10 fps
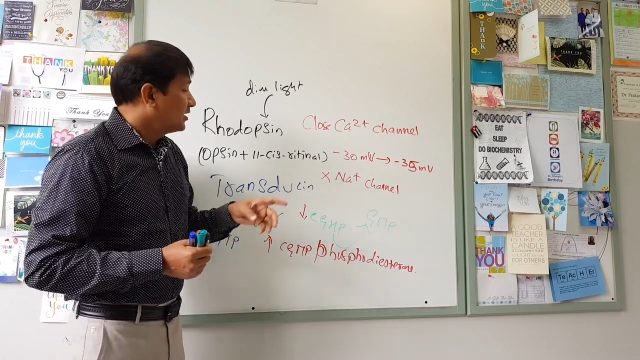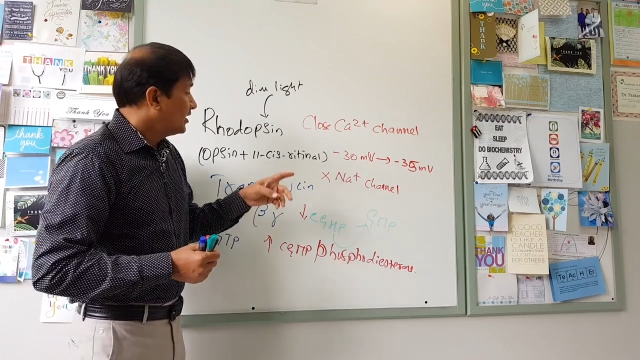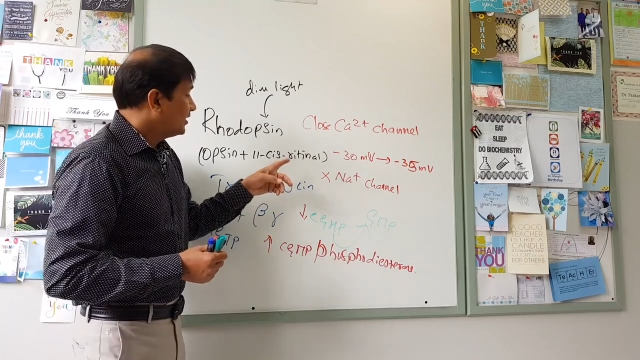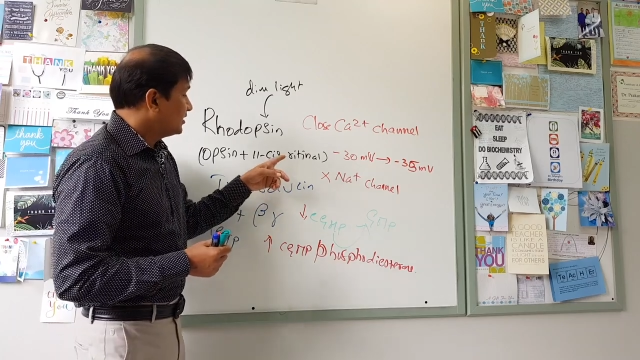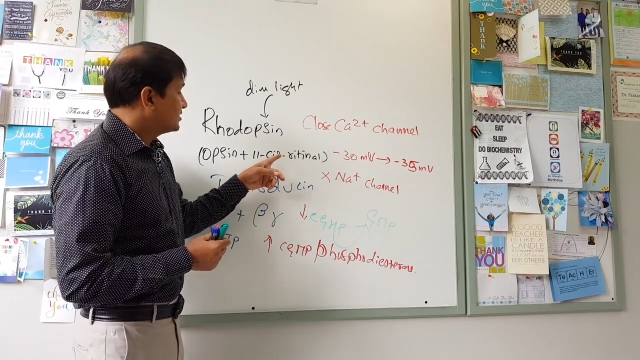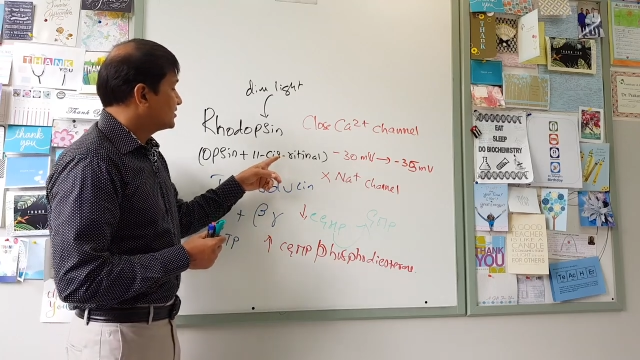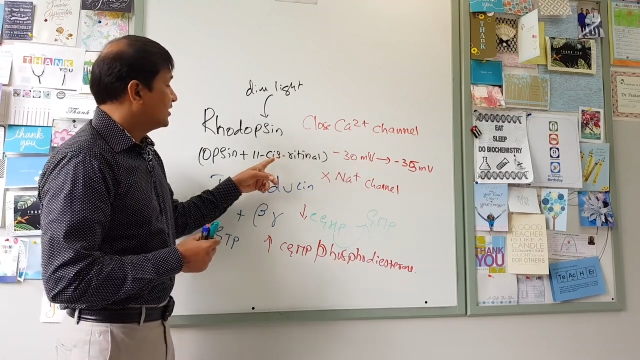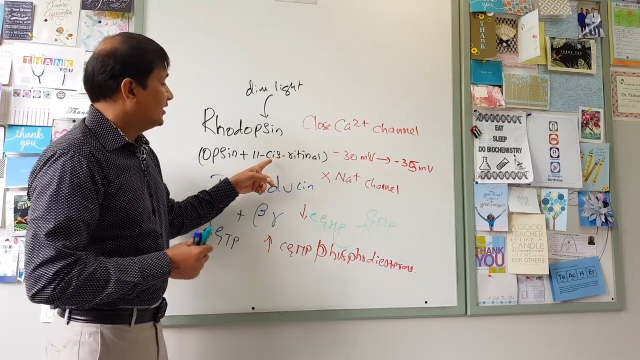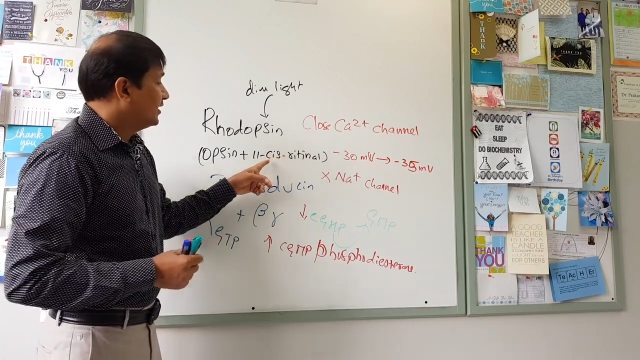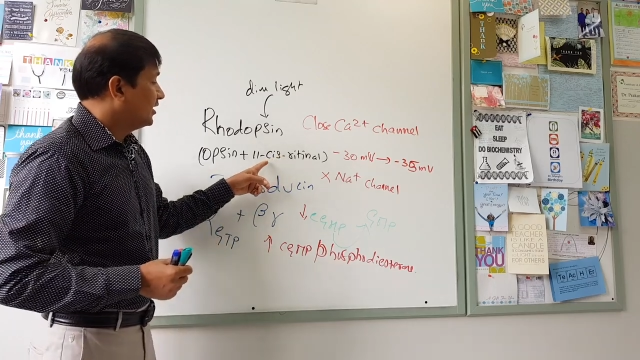that is
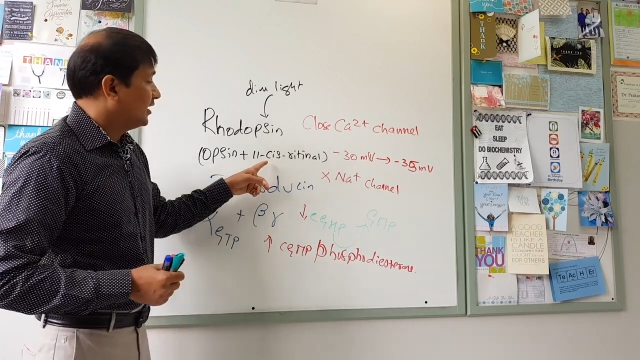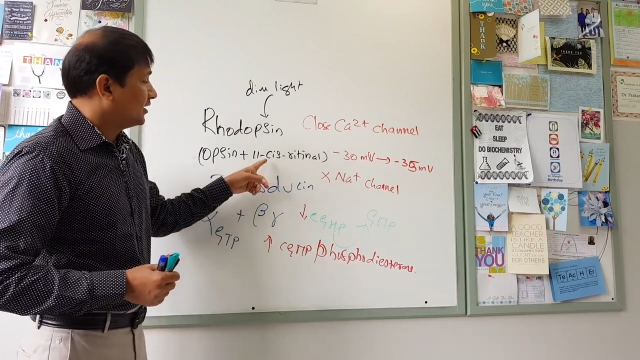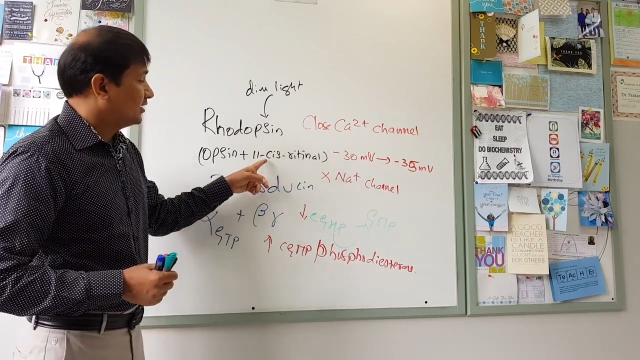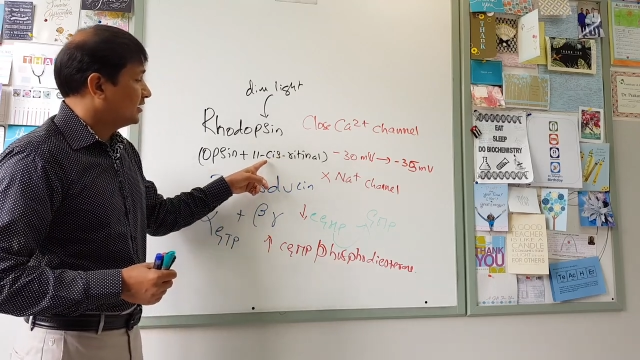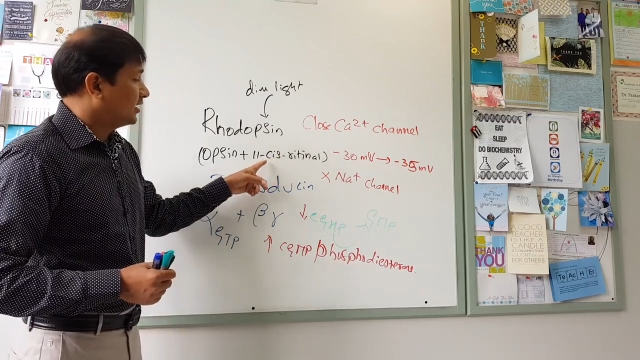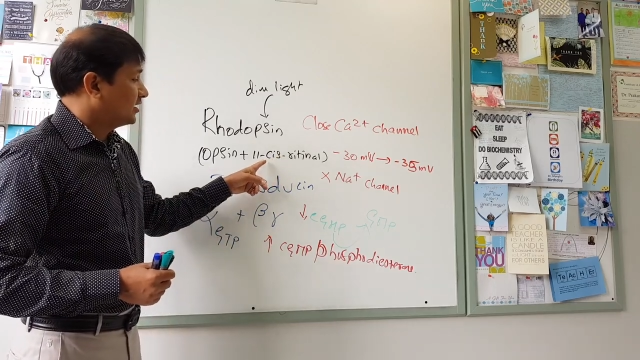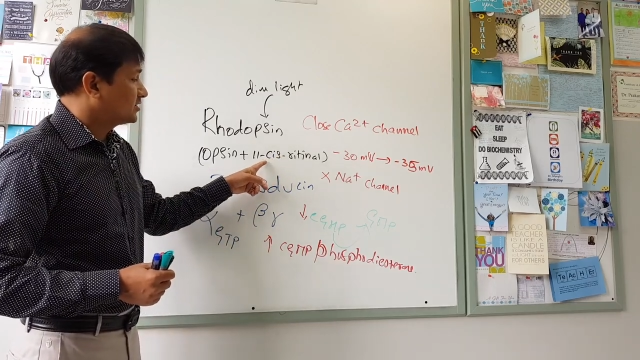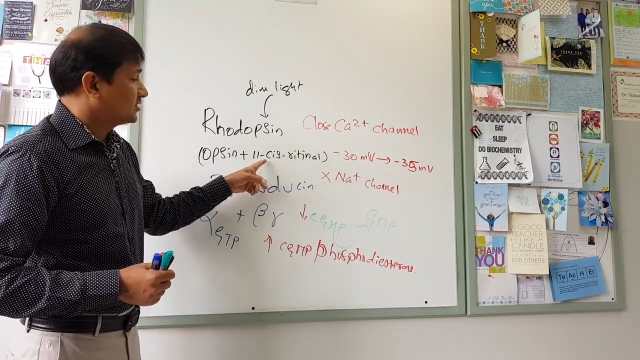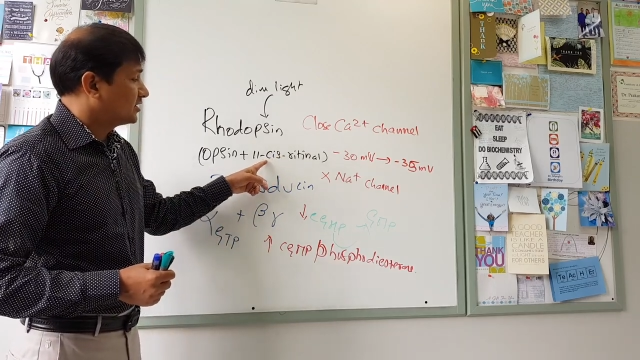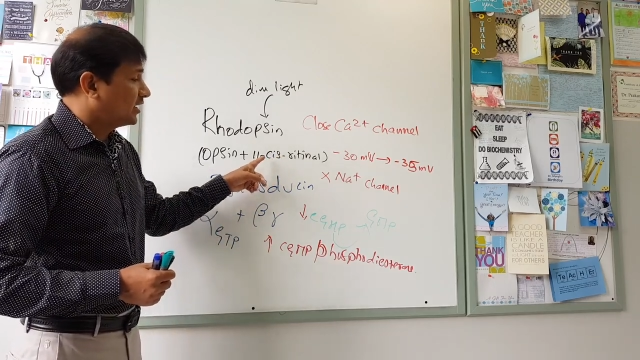an indirect
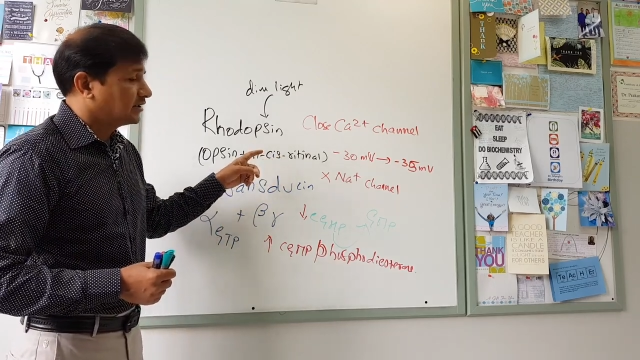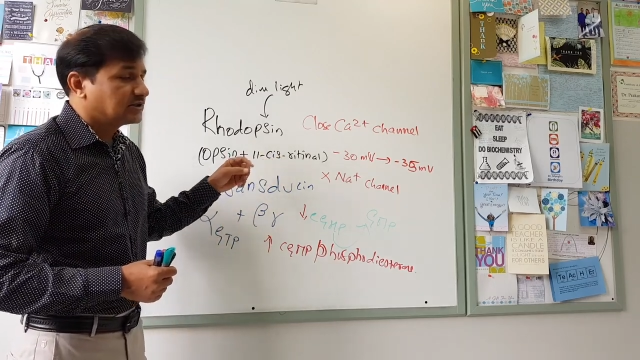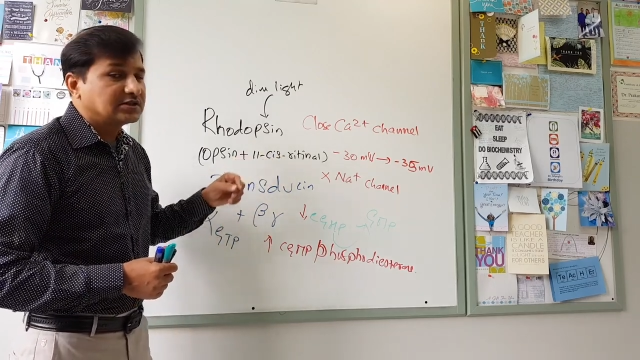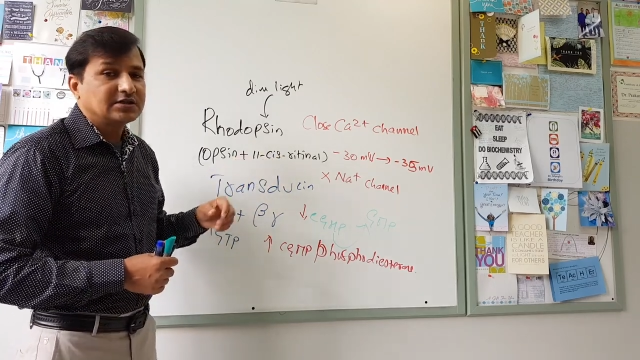indication that